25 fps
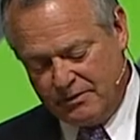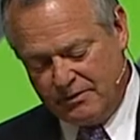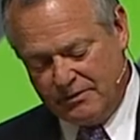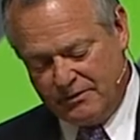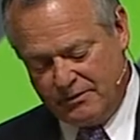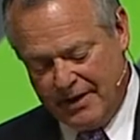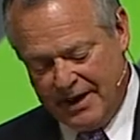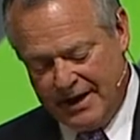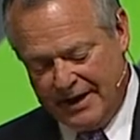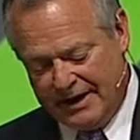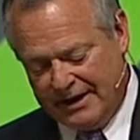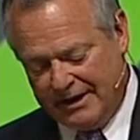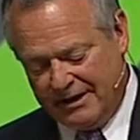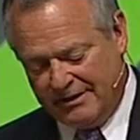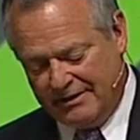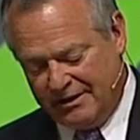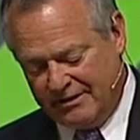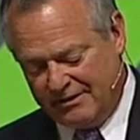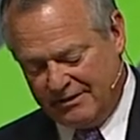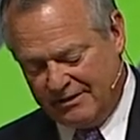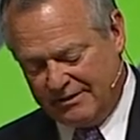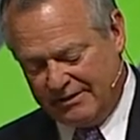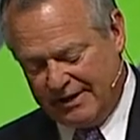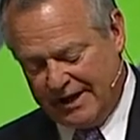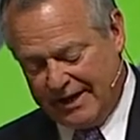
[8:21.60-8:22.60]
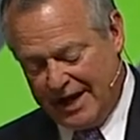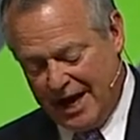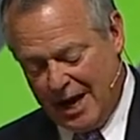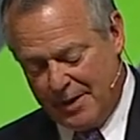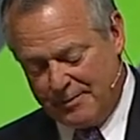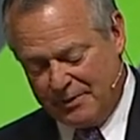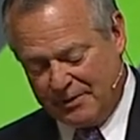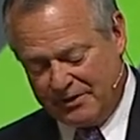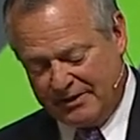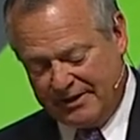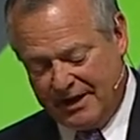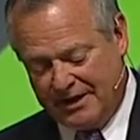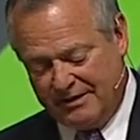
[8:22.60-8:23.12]
Chronic conditions like
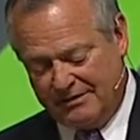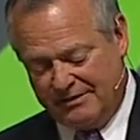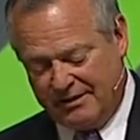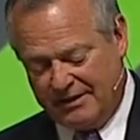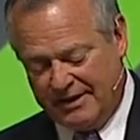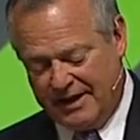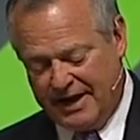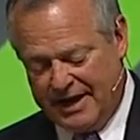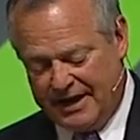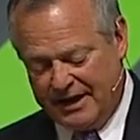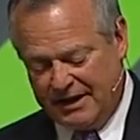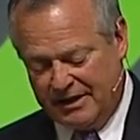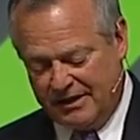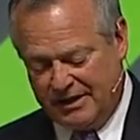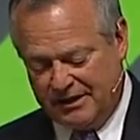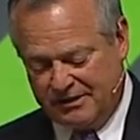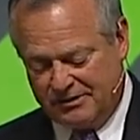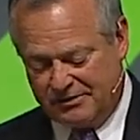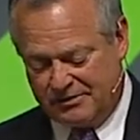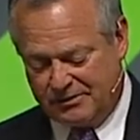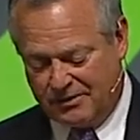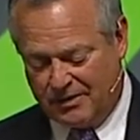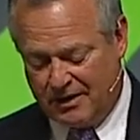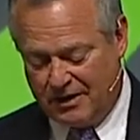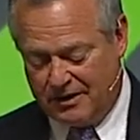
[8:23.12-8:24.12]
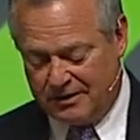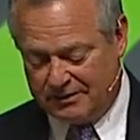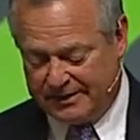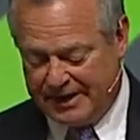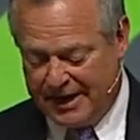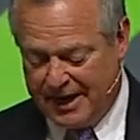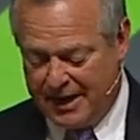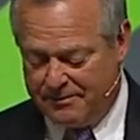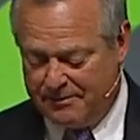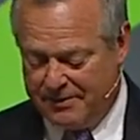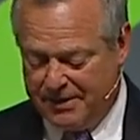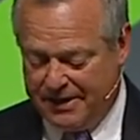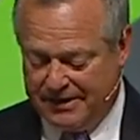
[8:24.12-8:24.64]
hypertension, high cholesterol,
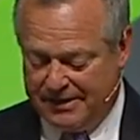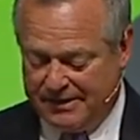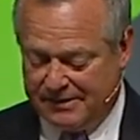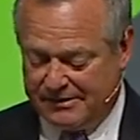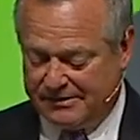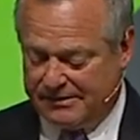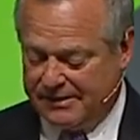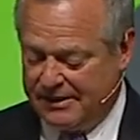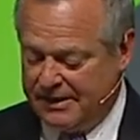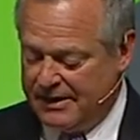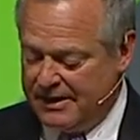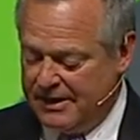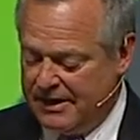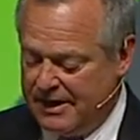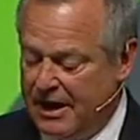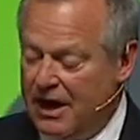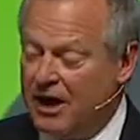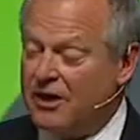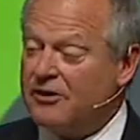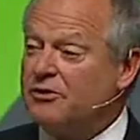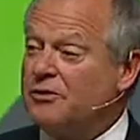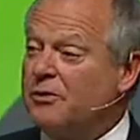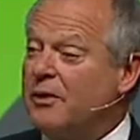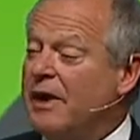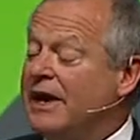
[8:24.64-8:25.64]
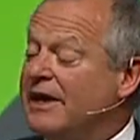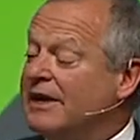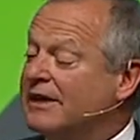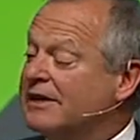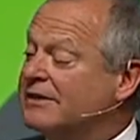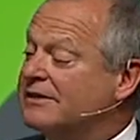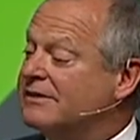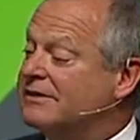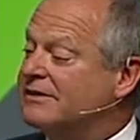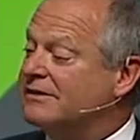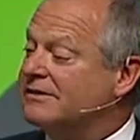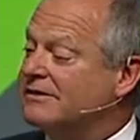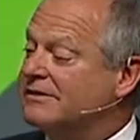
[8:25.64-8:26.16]
diabetes, arthritis,
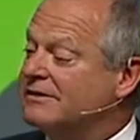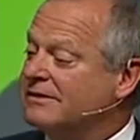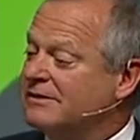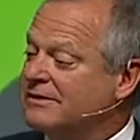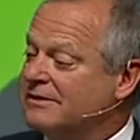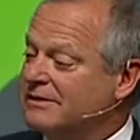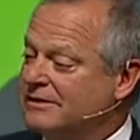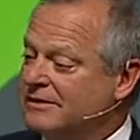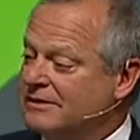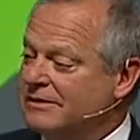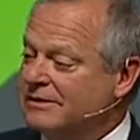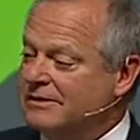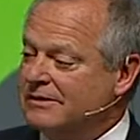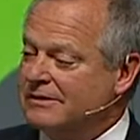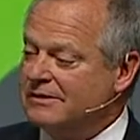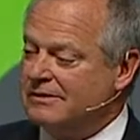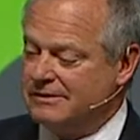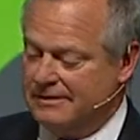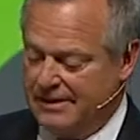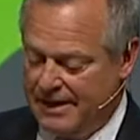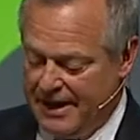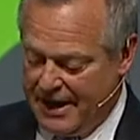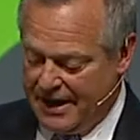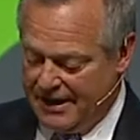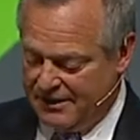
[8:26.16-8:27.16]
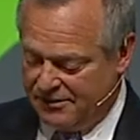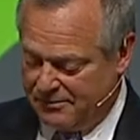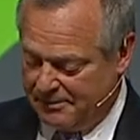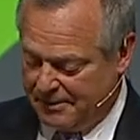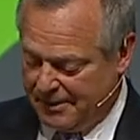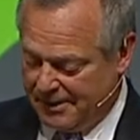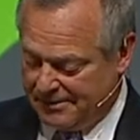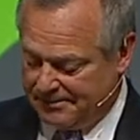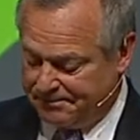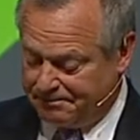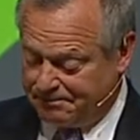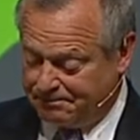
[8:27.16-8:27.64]
asthma.